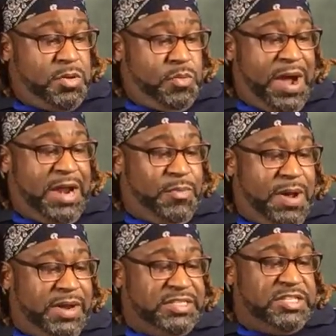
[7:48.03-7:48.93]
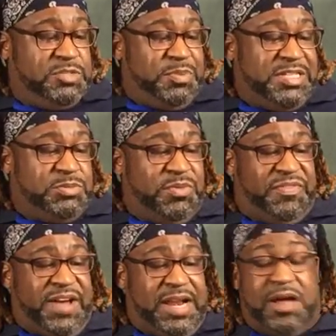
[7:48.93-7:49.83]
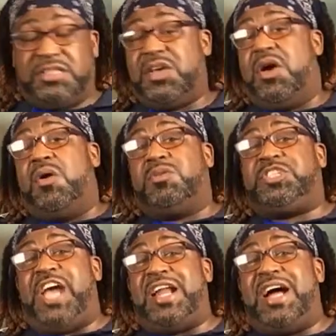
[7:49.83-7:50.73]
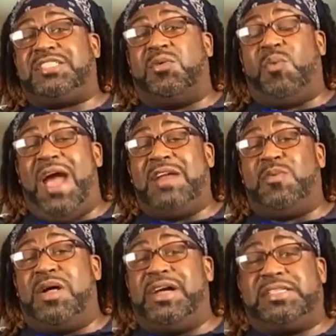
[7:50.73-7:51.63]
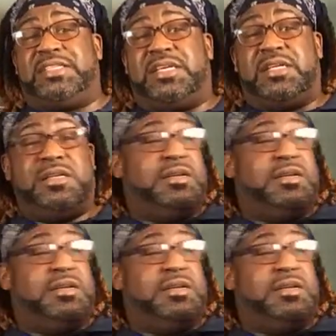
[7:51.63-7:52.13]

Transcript: Wade Wellington just blessed us with $5. Shout out to Wade Wellington.